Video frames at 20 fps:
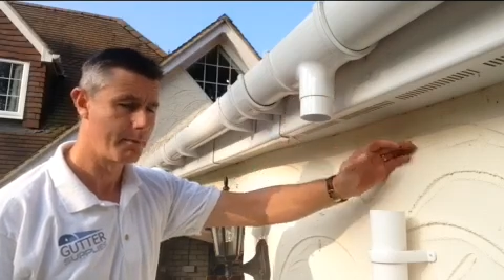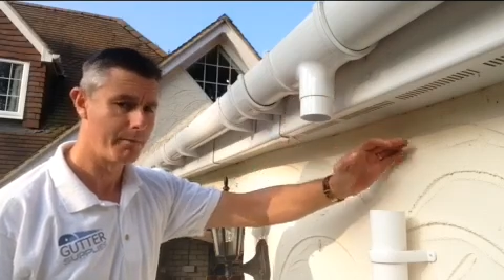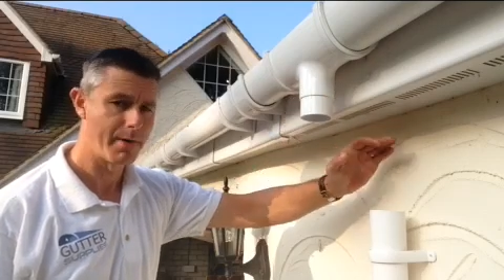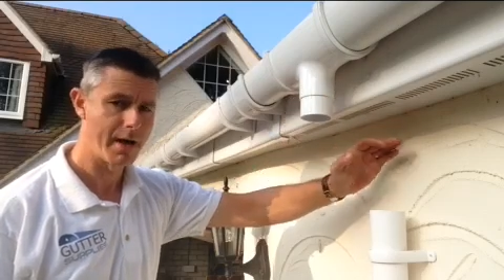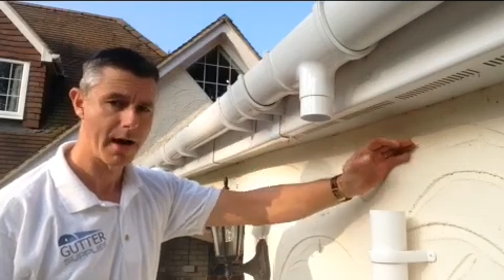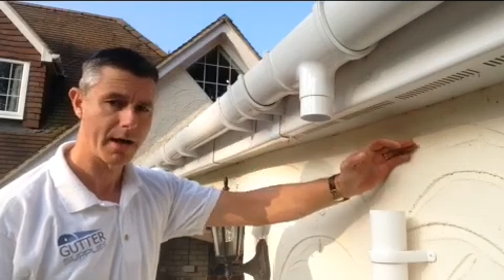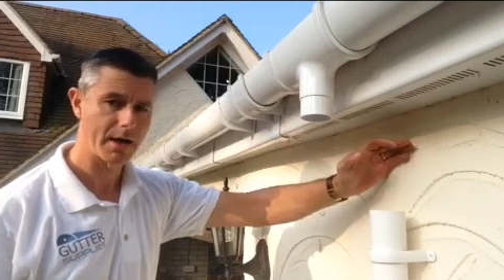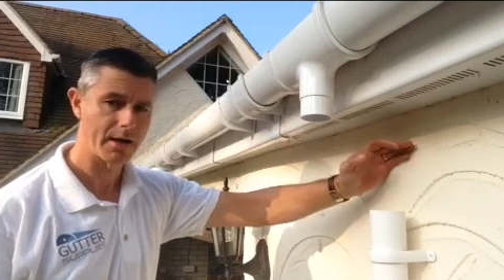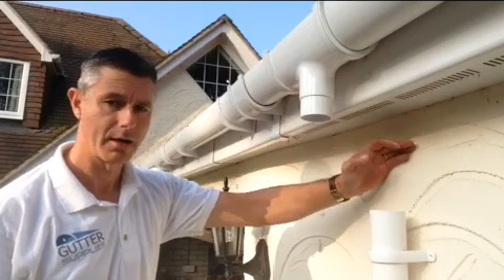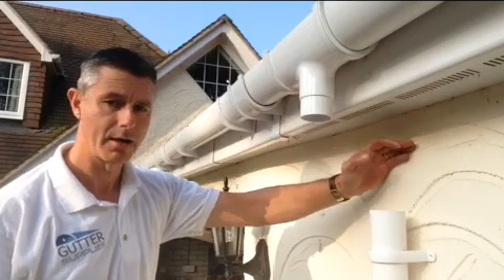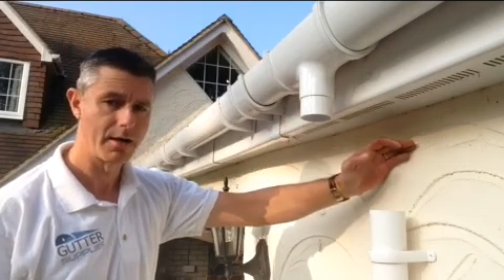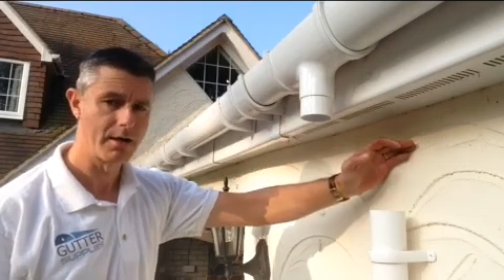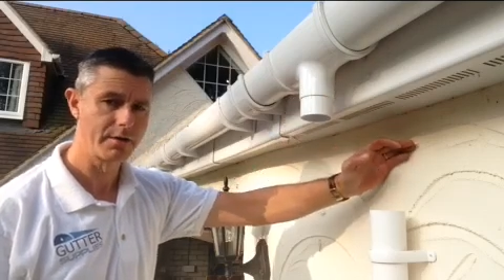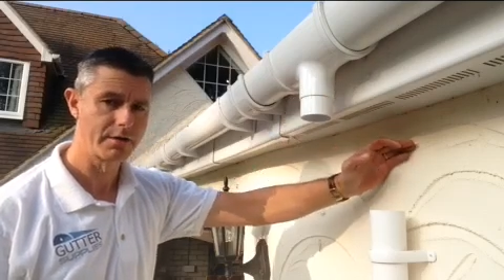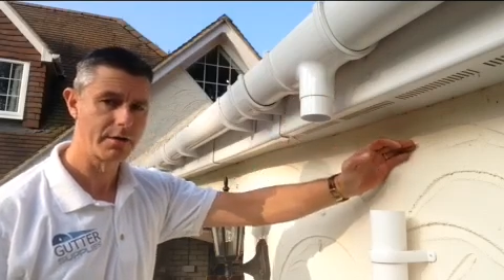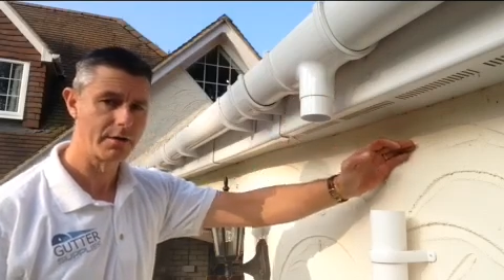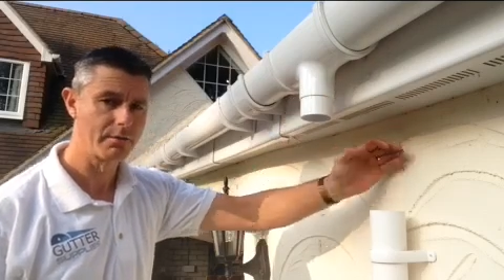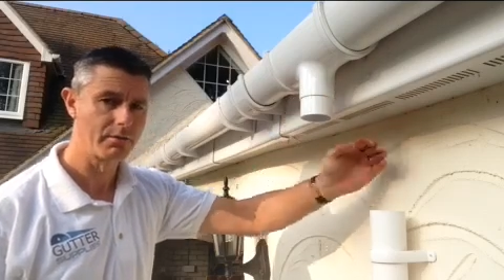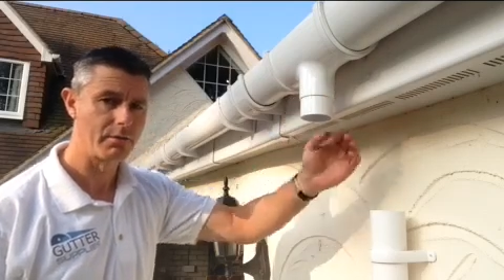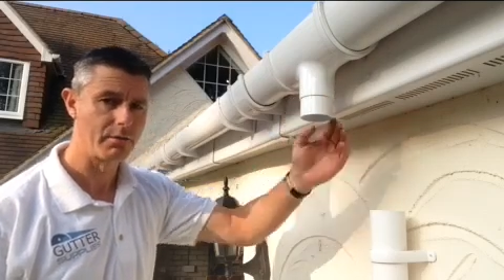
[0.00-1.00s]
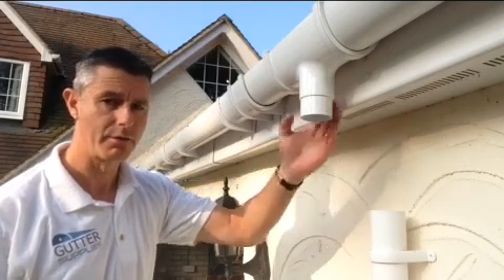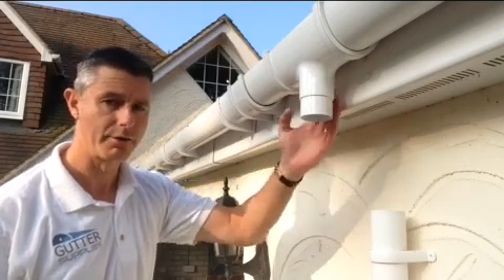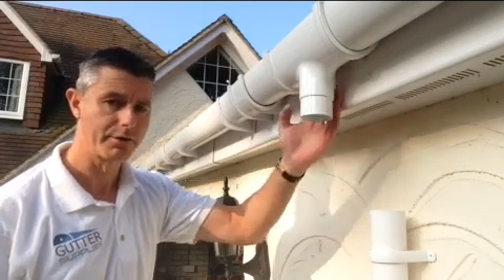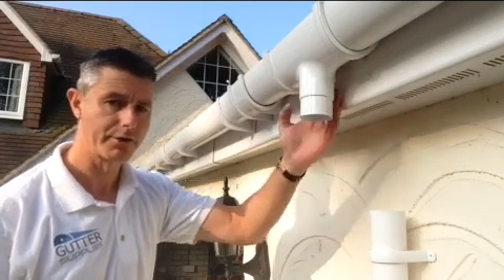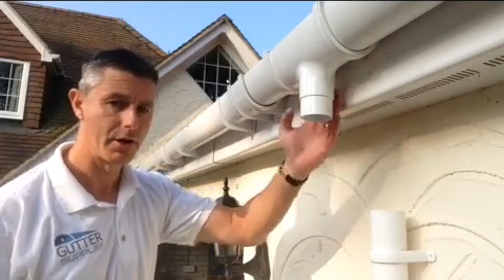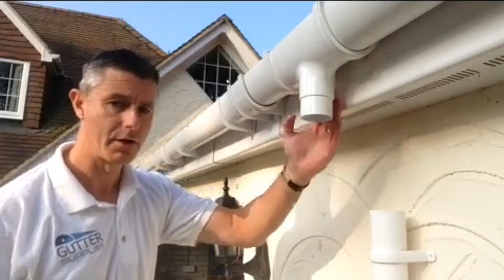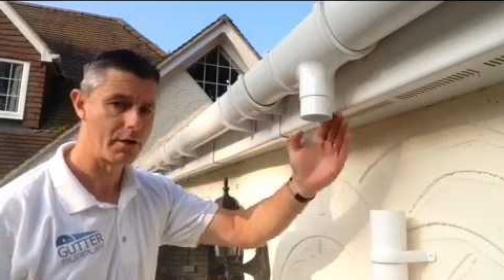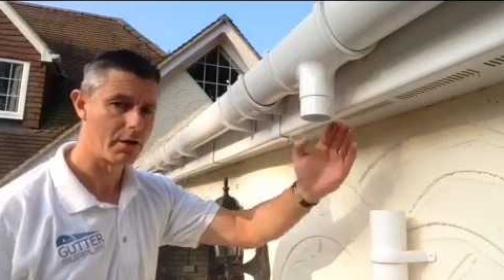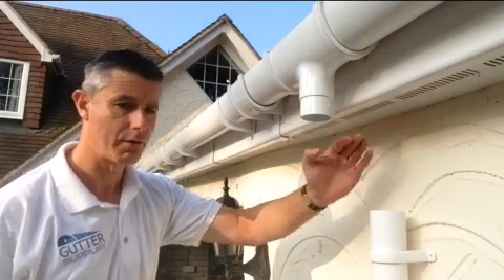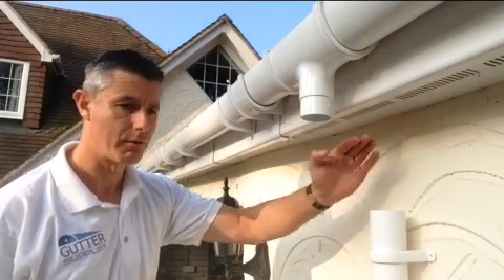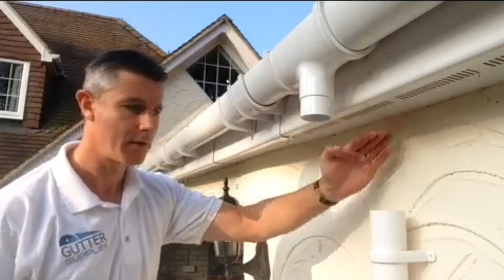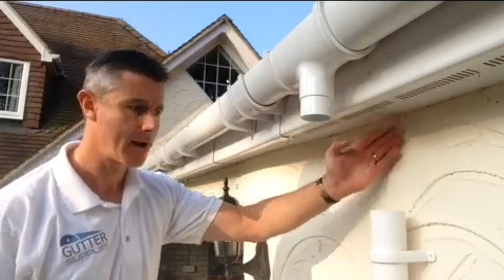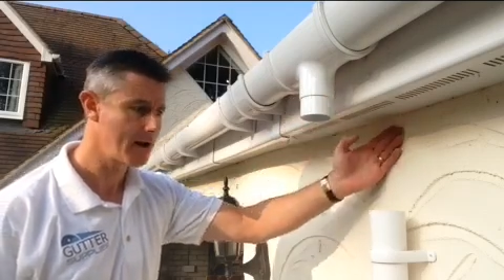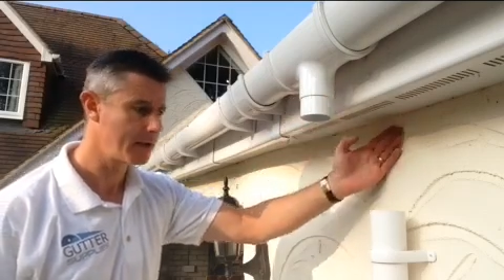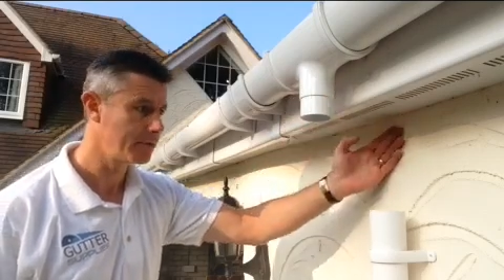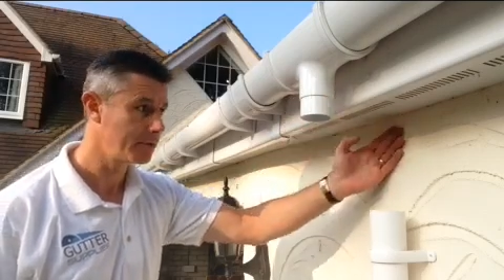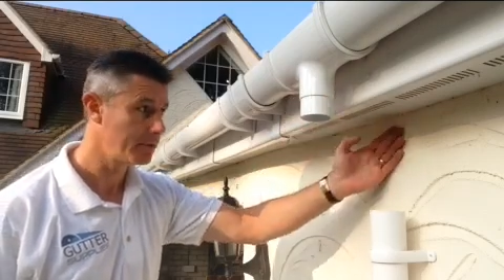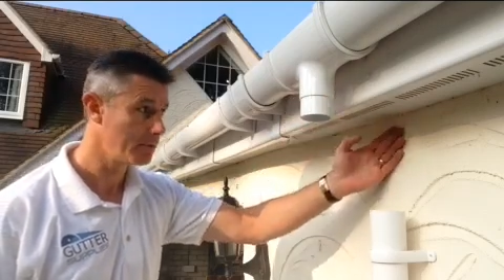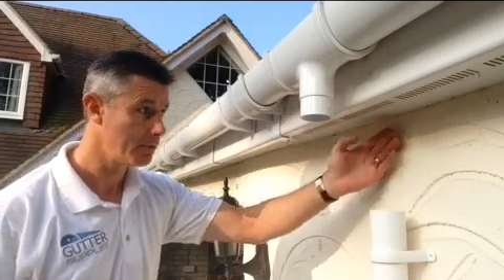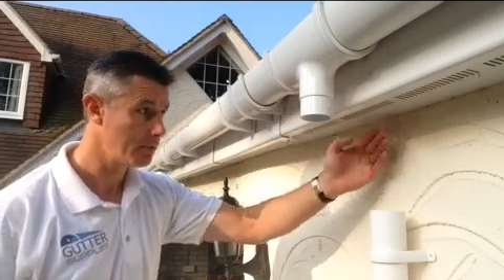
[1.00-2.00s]
back into the wall, so
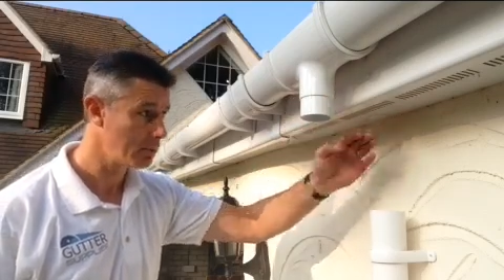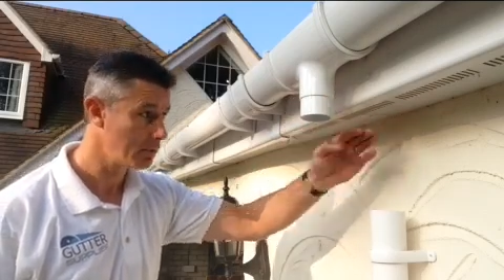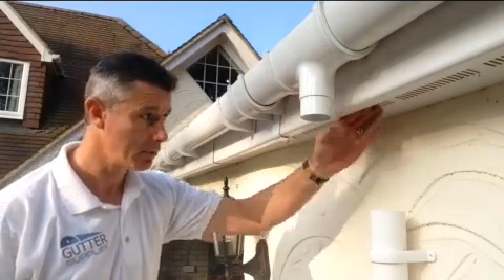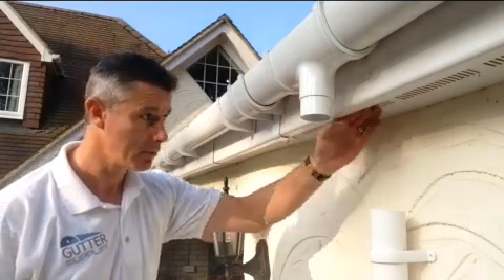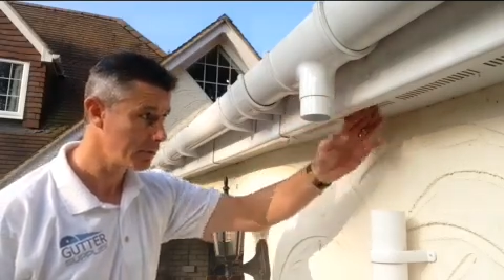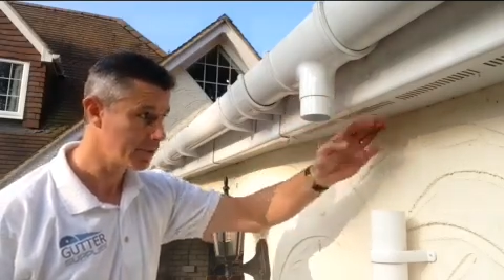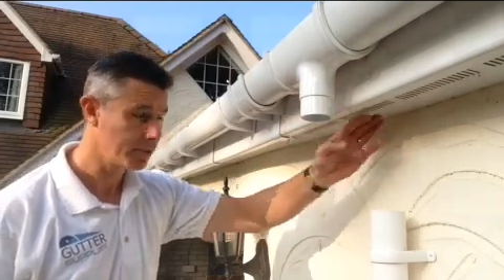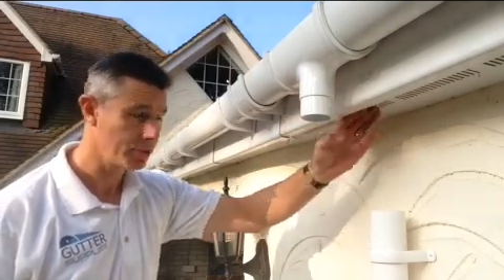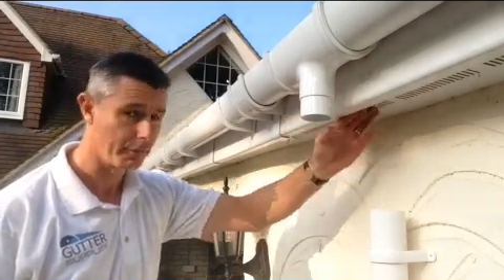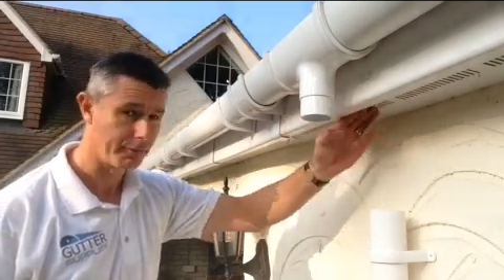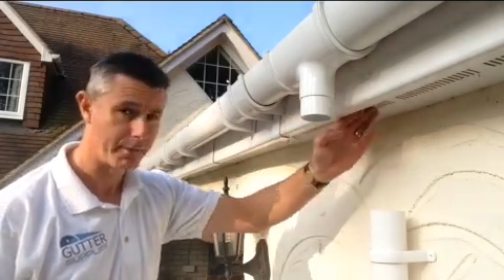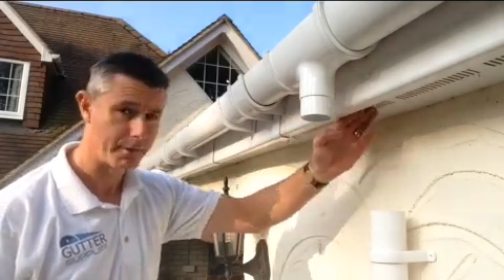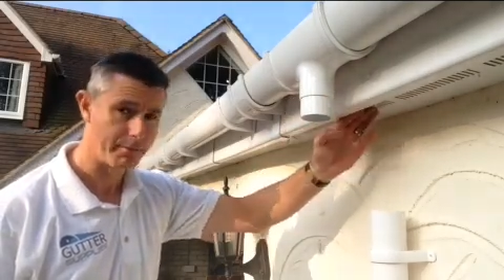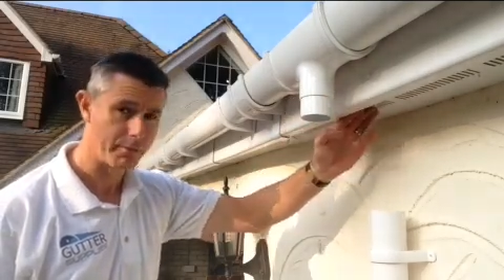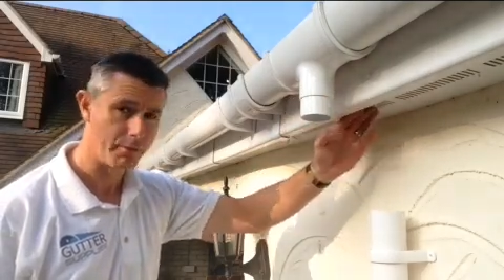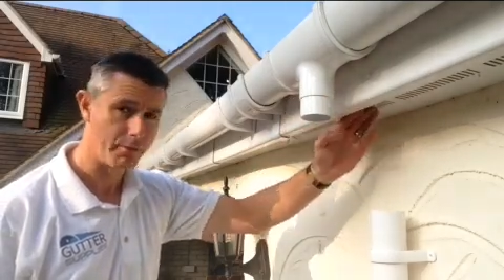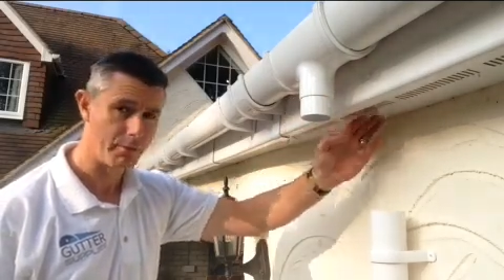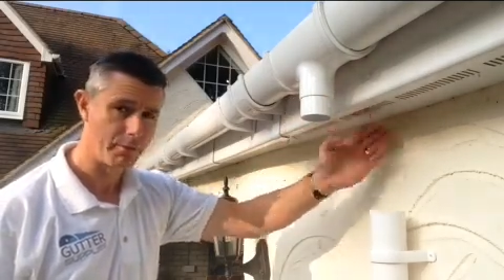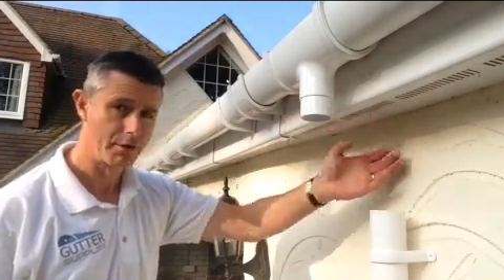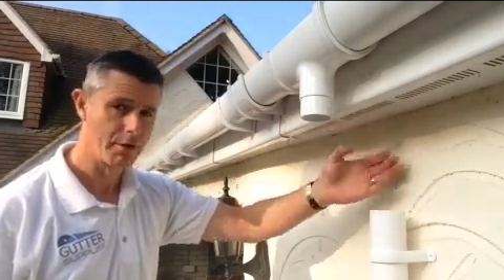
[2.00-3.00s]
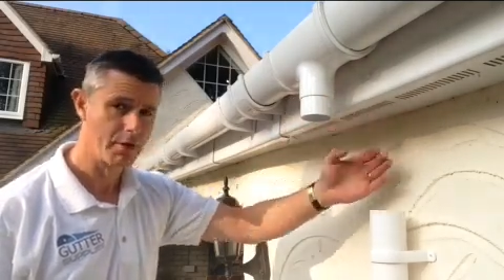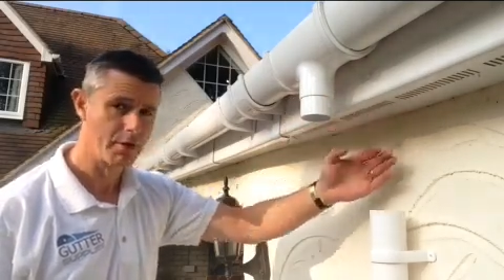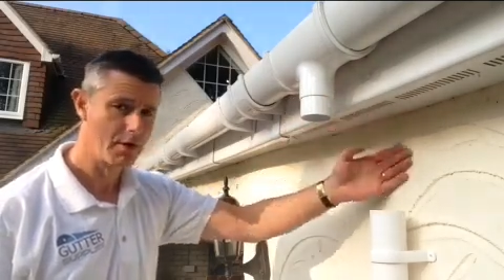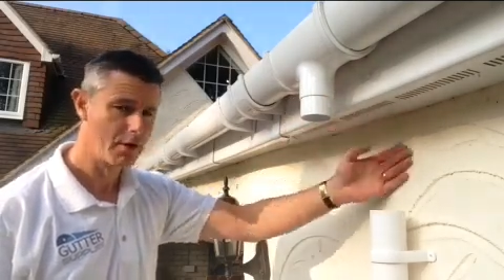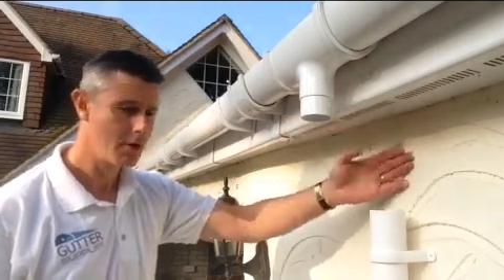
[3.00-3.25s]
around your soffit board